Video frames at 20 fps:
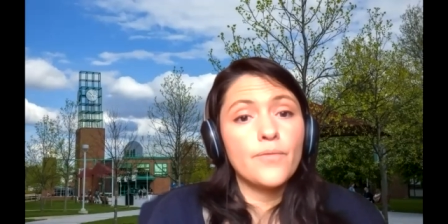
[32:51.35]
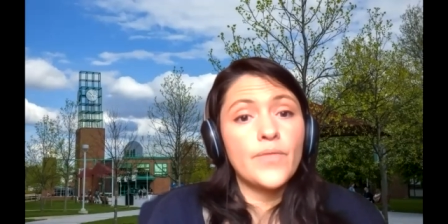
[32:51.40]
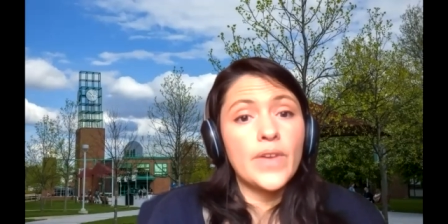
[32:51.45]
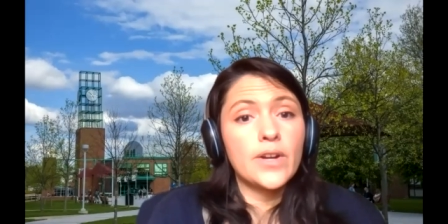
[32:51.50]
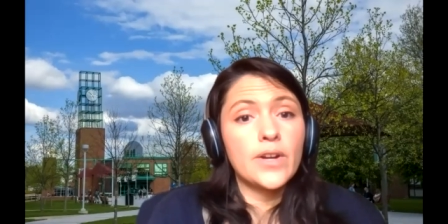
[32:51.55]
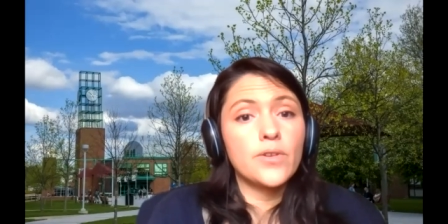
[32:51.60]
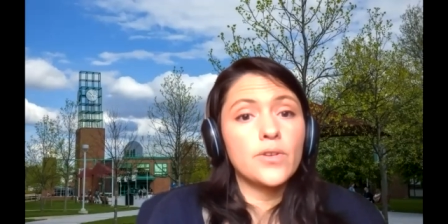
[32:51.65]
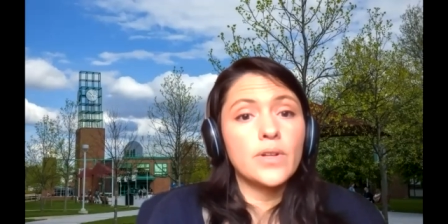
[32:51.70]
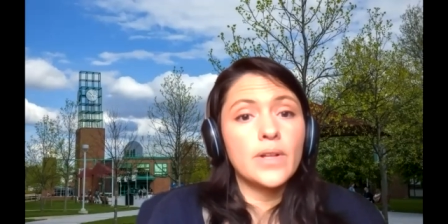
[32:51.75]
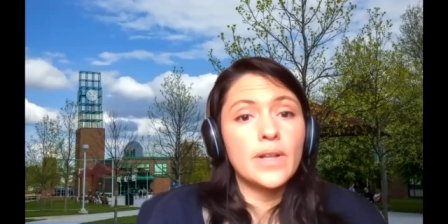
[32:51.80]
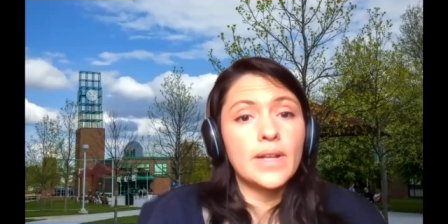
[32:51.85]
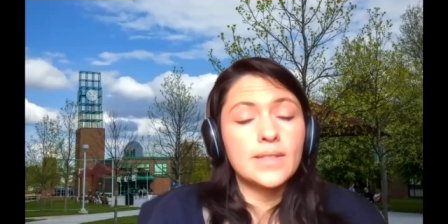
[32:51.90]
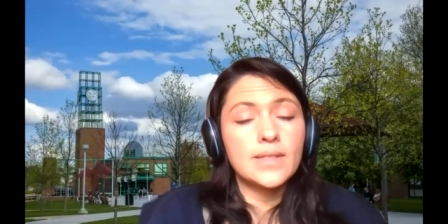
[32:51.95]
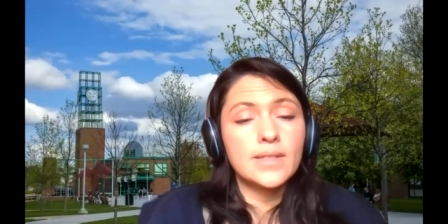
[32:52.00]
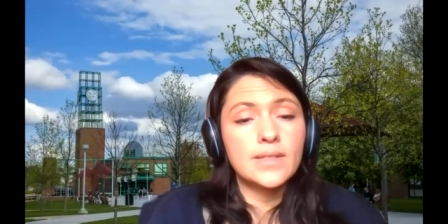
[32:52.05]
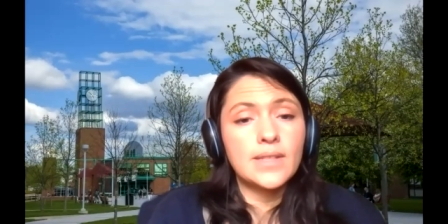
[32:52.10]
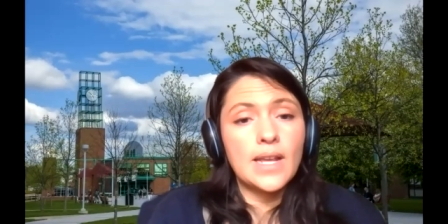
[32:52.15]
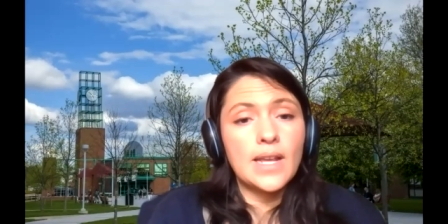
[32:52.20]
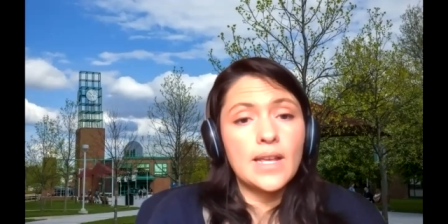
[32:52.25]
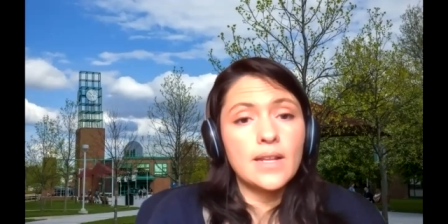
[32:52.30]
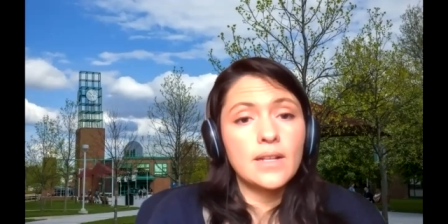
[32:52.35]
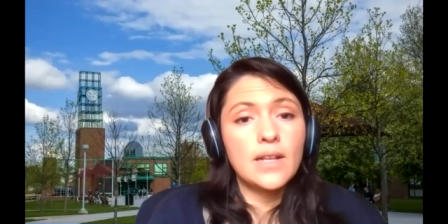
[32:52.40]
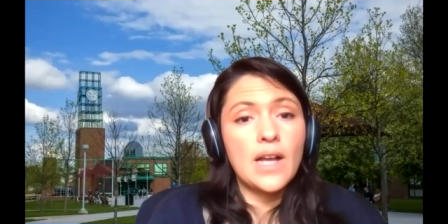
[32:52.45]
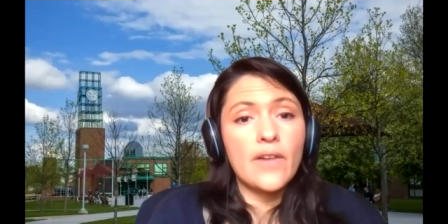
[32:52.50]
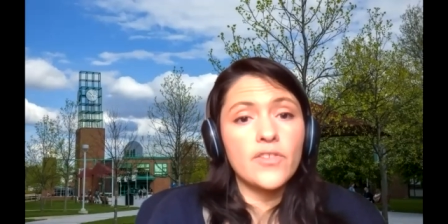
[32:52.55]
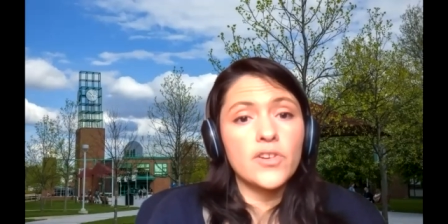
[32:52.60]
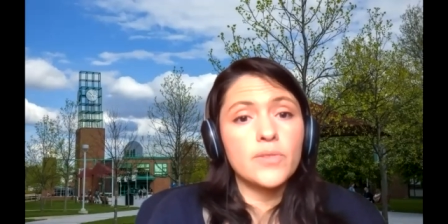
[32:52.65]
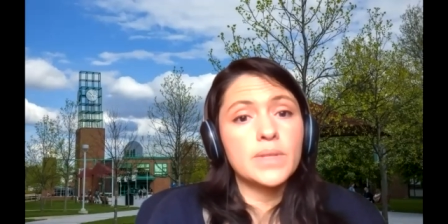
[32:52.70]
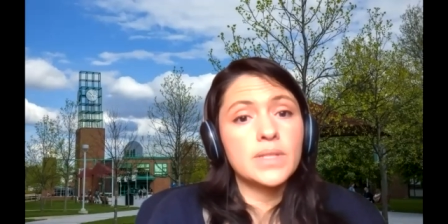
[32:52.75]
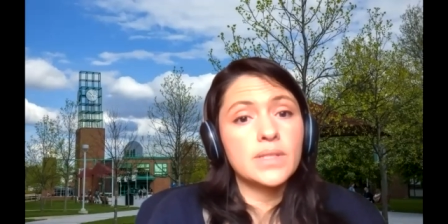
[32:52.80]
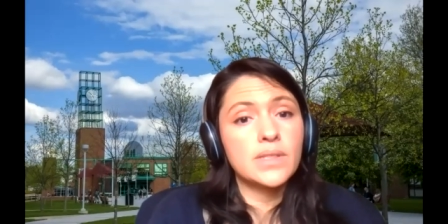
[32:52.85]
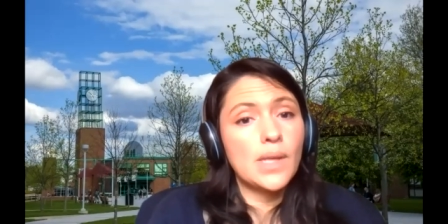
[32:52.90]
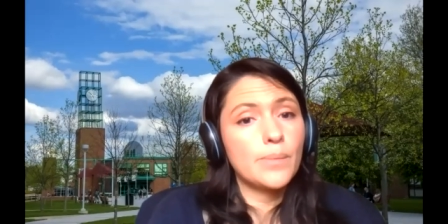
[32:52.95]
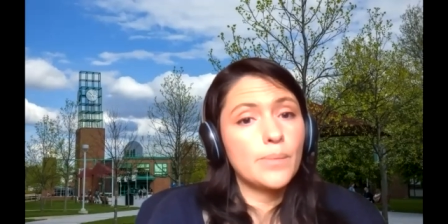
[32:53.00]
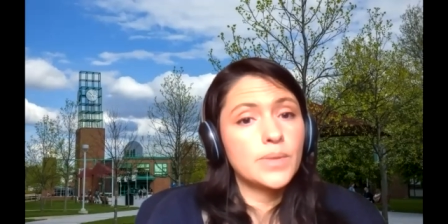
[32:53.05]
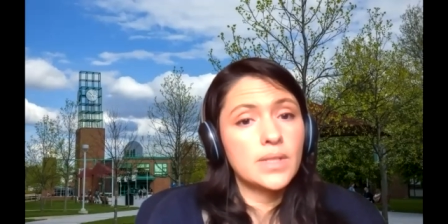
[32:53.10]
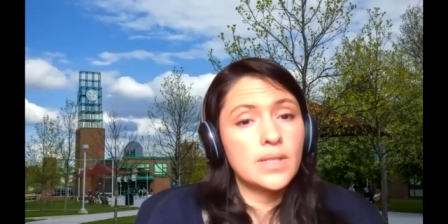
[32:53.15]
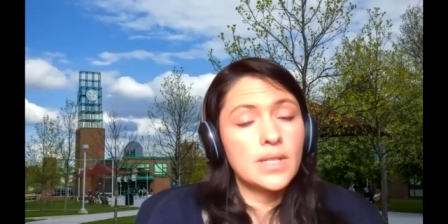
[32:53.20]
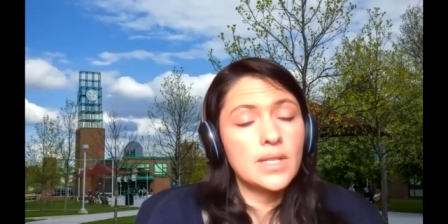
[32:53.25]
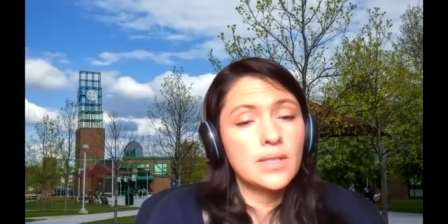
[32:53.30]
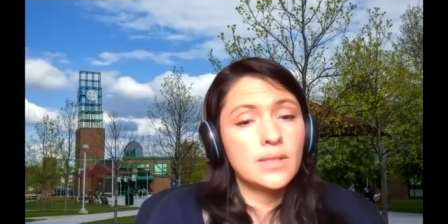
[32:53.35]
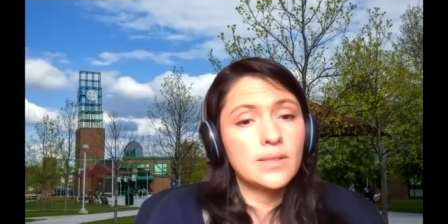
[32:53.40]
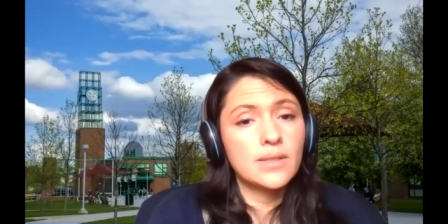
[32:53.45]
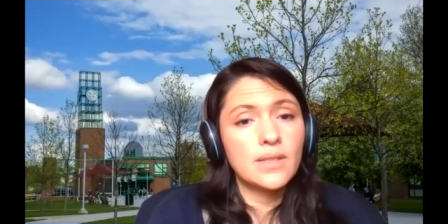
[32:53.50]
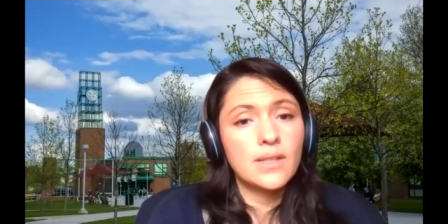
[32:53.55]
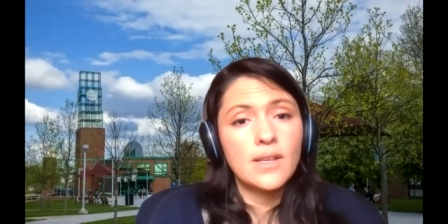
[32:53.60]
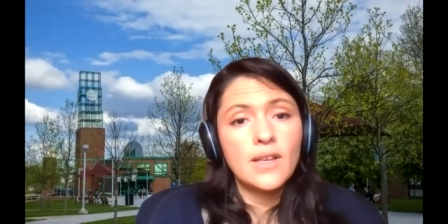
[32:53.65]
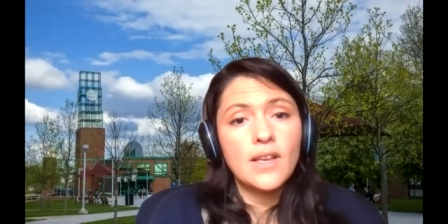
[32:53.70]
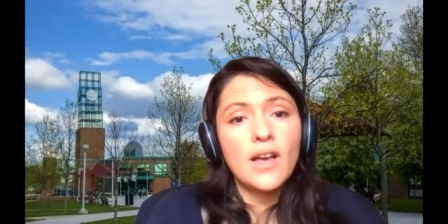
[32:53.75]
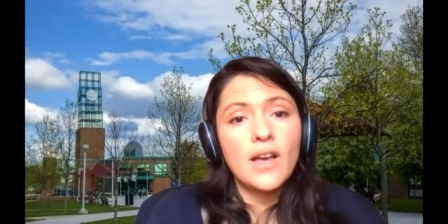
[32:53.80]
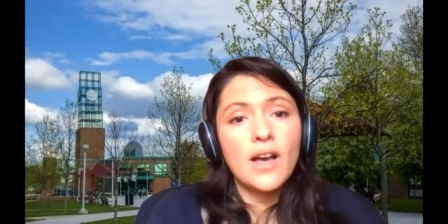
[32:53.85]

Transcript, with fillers: federal and state government subsidies.